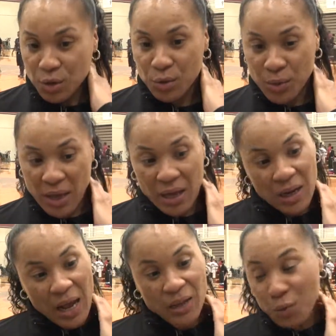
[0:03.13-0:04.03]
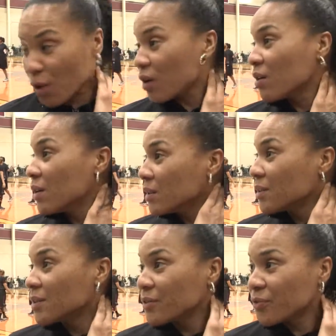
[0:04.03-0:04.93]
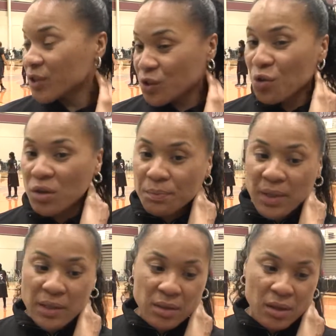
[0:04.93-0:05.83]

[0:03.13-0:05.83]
we got a lot to work on, for sure, but,